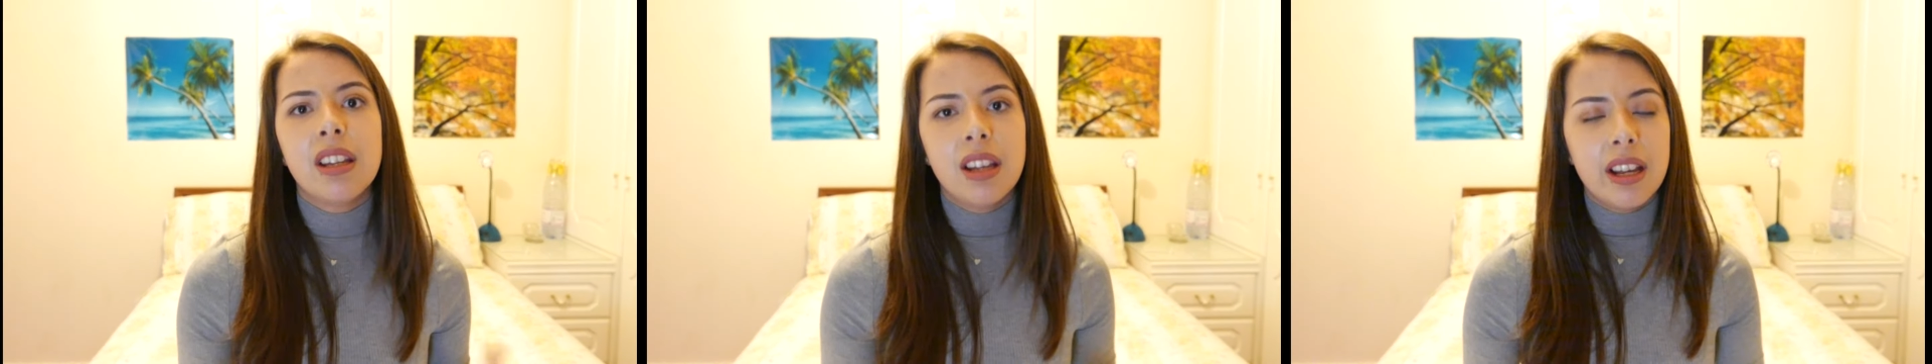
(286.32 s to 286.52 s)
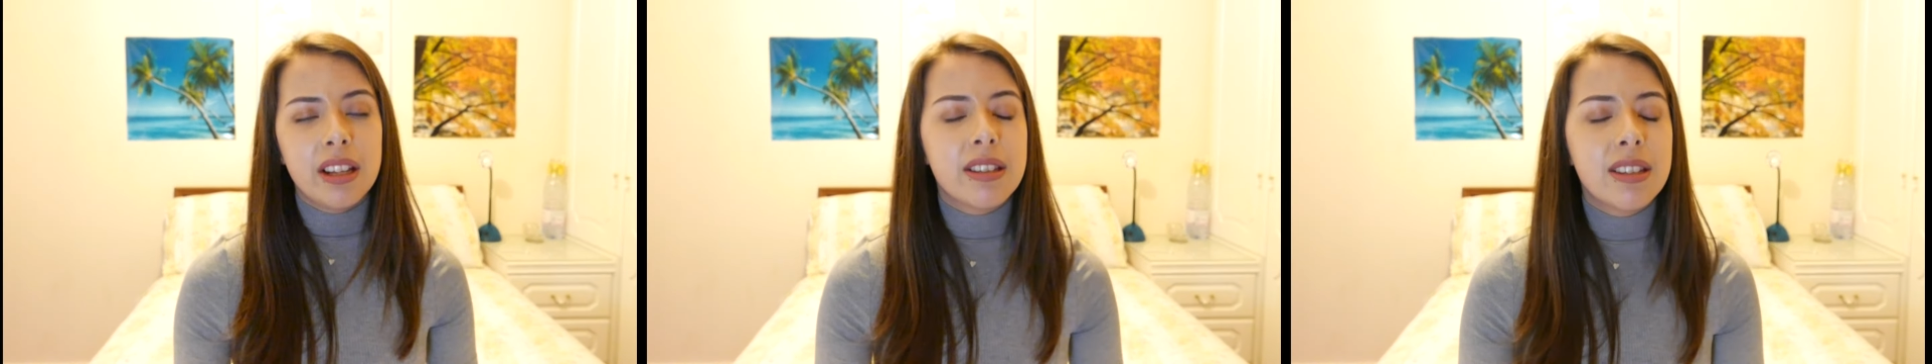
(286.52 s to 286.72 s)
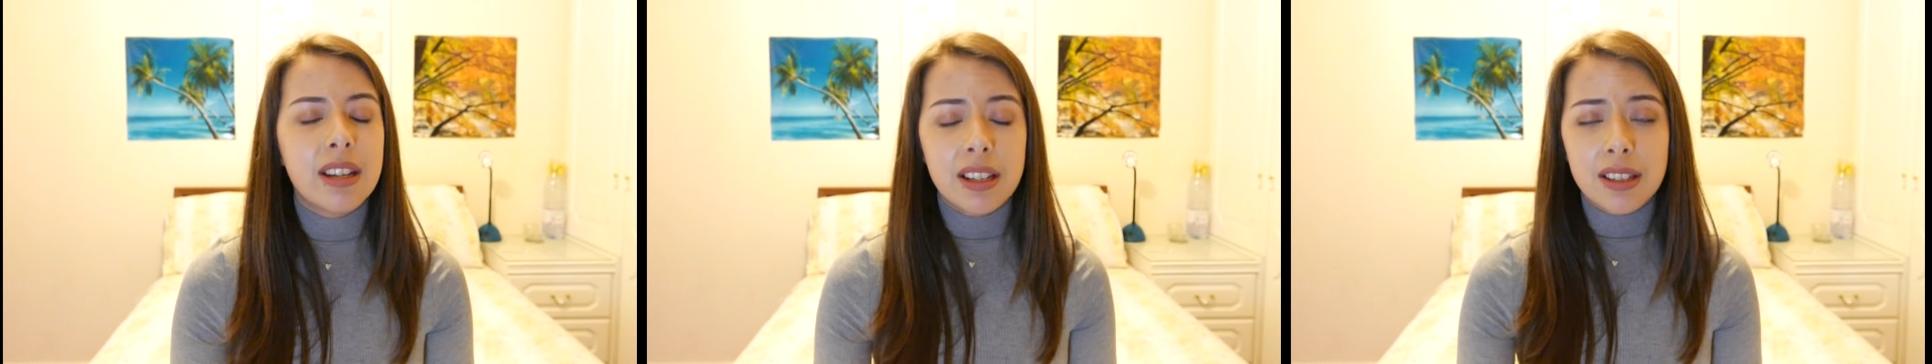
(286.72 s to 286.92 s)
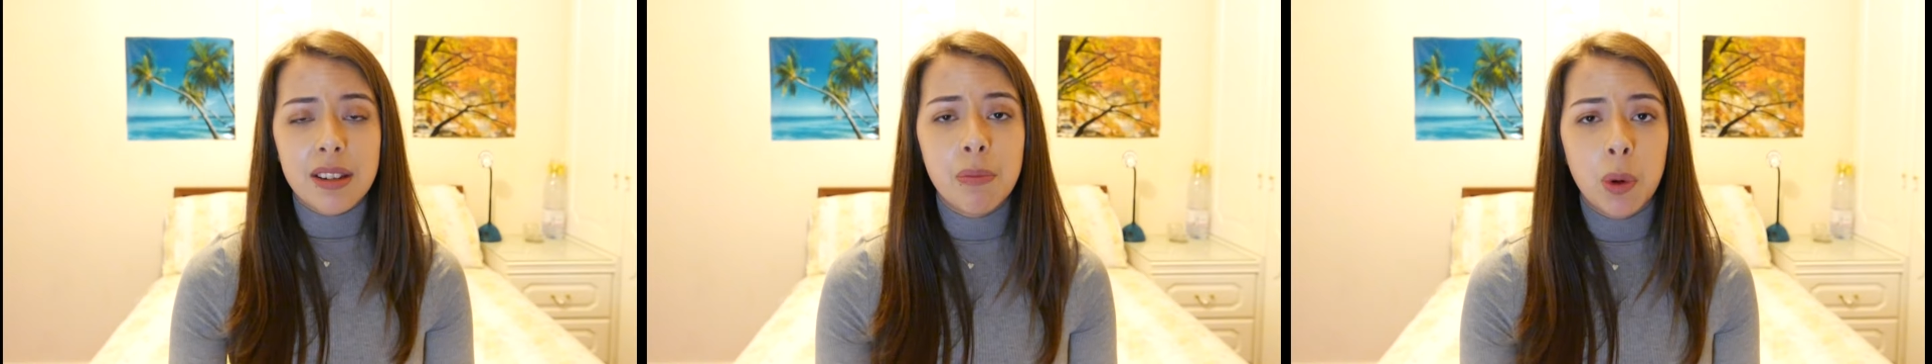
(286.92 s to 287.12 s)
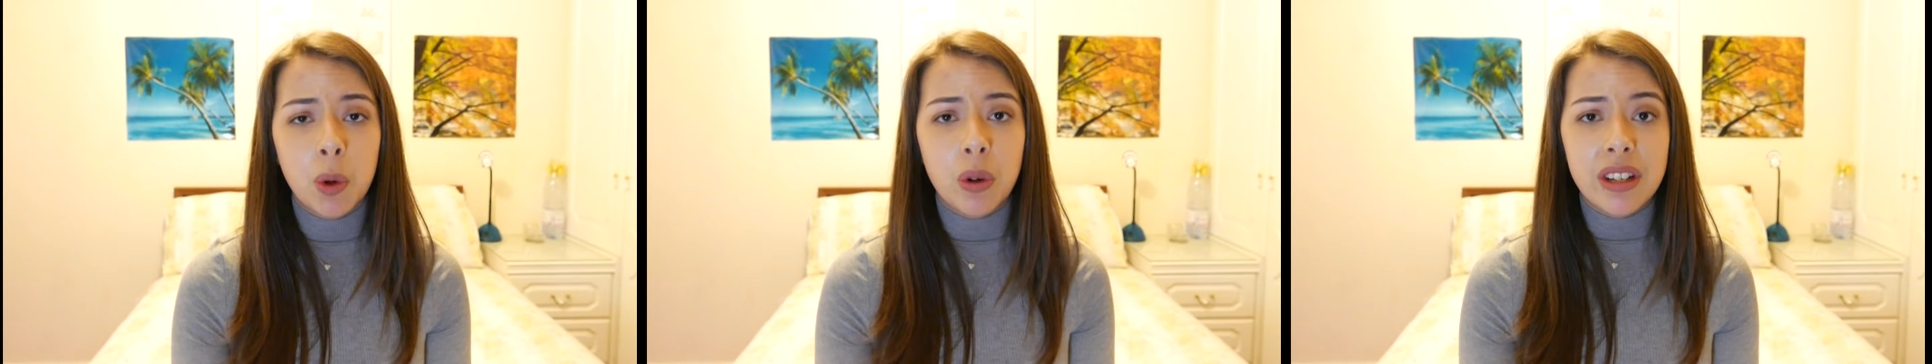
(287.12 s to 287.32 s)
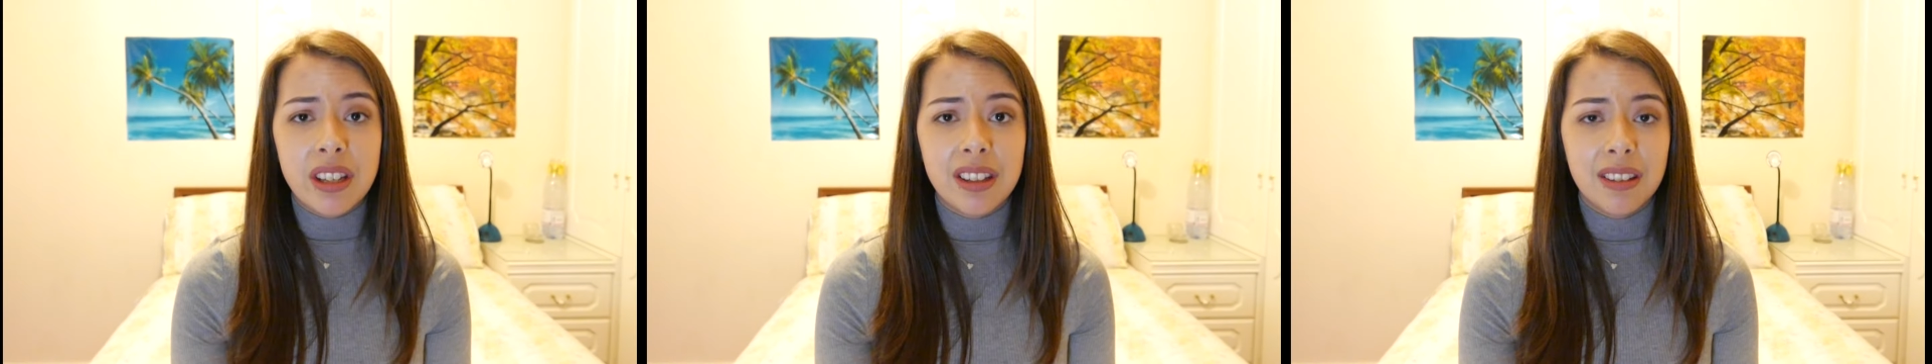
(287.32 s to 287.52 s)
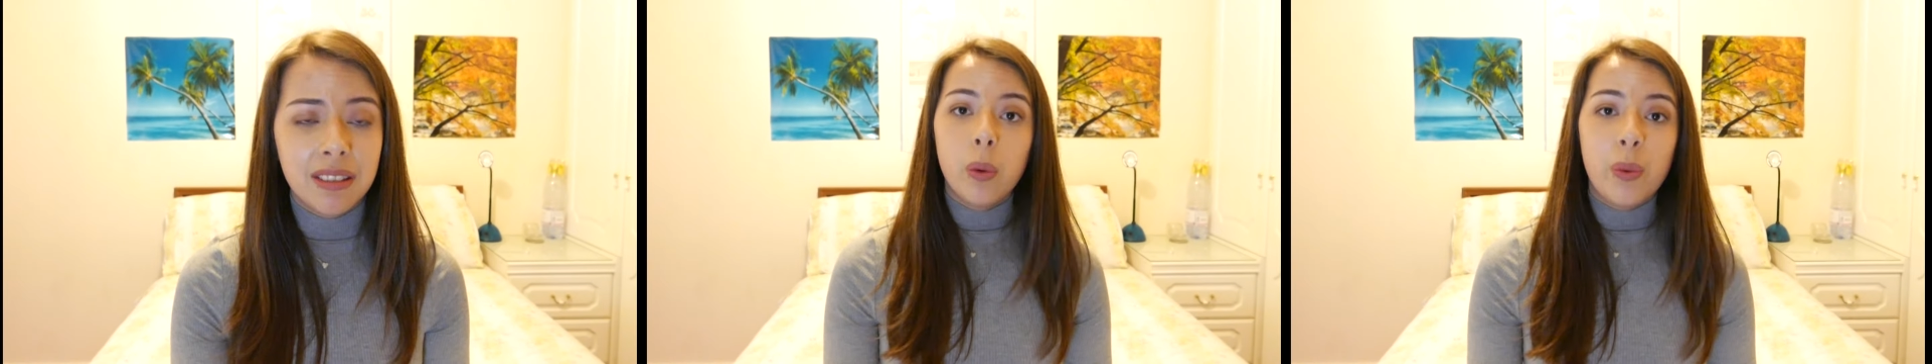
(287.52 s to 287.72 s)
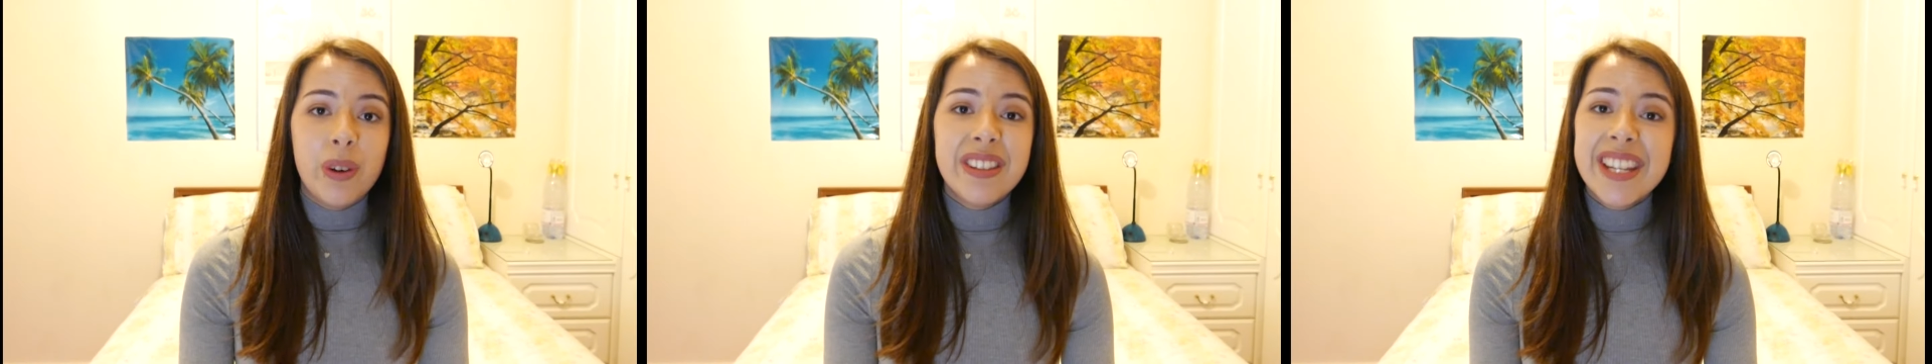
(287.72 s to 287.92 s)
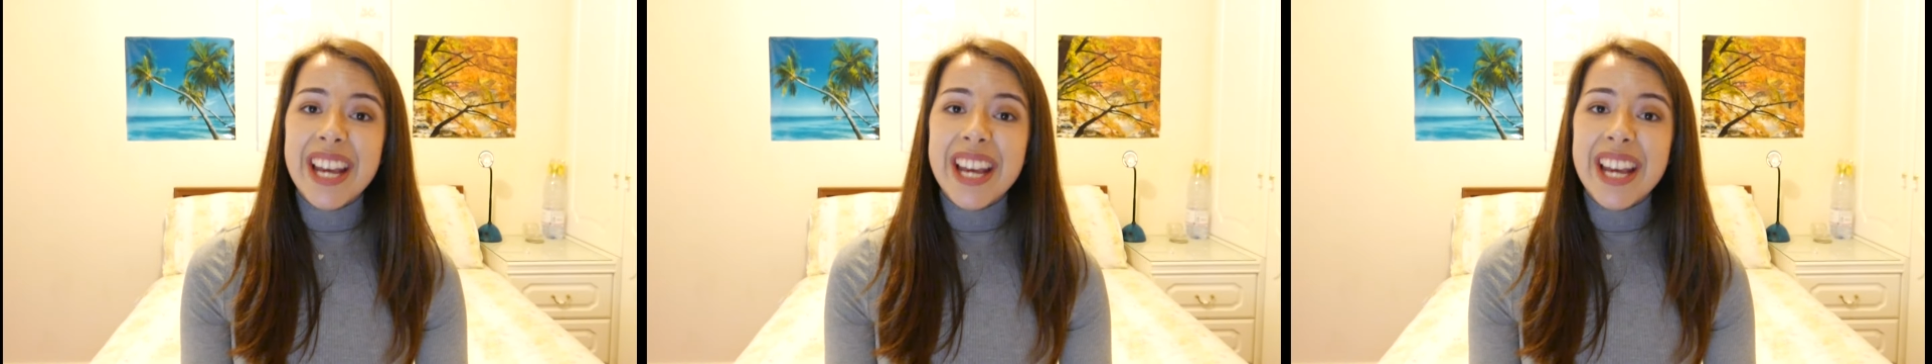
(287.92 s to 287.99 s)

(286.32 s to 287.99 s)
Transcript: It's important. With